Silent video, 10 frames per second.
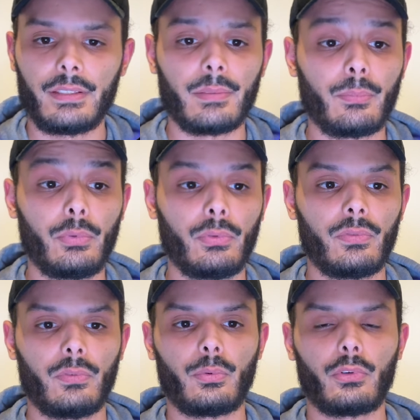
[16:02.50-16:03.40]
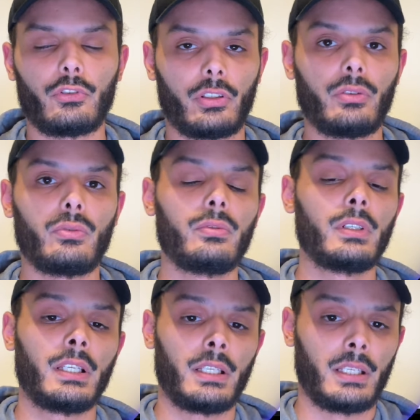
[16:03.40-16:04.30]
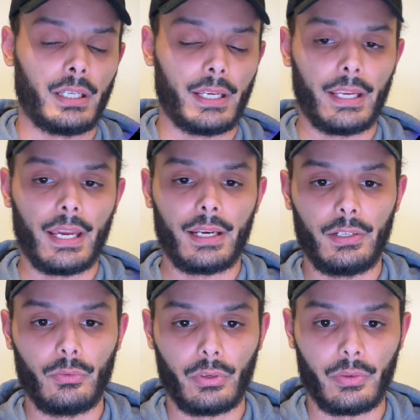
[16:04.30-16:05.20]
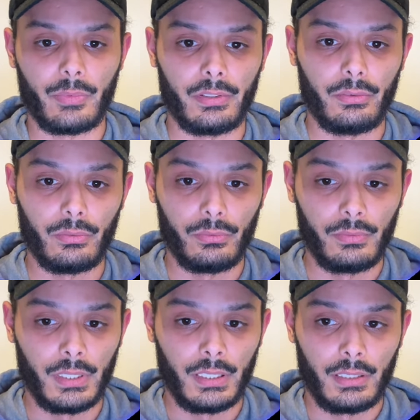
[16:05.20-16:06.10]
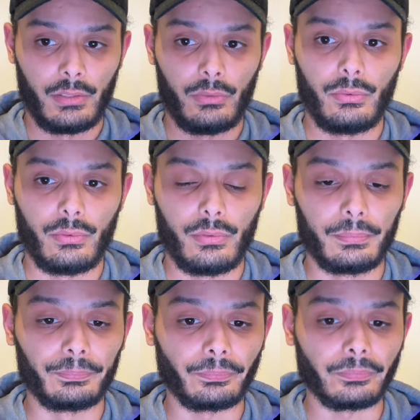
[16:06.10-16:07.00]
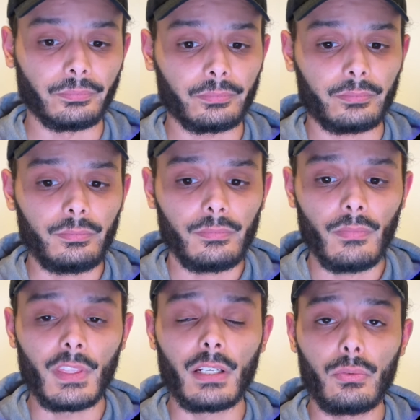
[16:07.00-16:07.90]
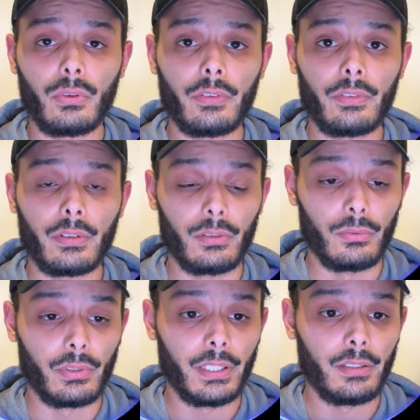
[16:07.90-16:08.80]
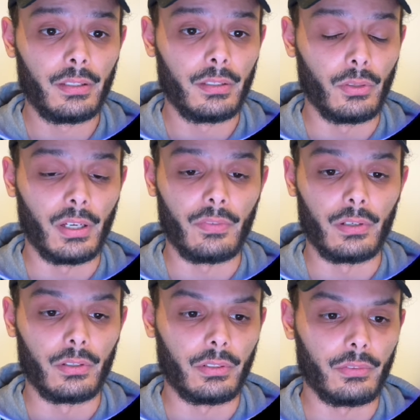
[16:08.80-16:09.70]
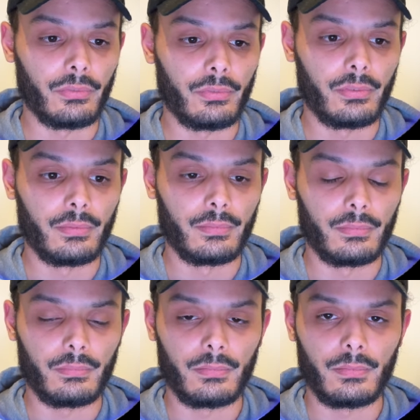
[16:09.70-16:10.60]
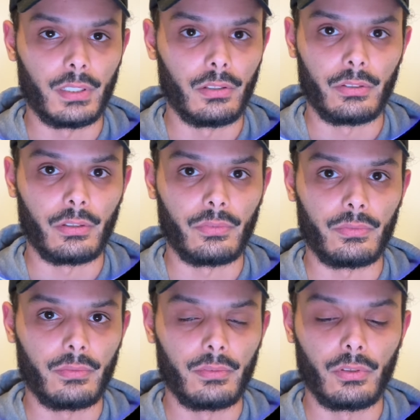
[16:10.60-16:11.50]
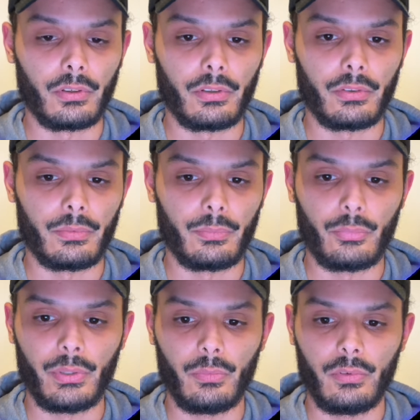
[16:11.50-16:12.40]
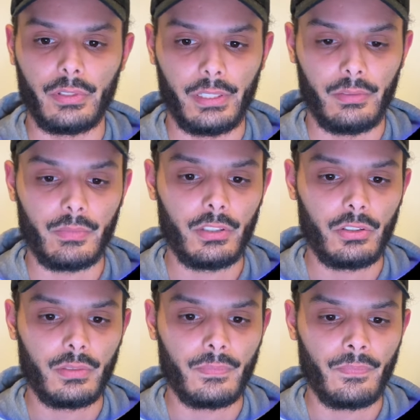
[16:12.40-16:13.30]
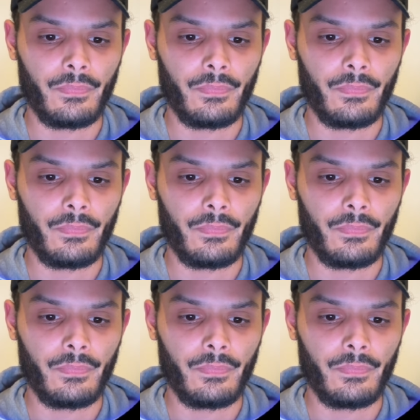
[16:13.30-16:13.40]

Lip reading: it's a beautiful project too. I highly recommend you to look it. You have a lot of Docker pre-built image,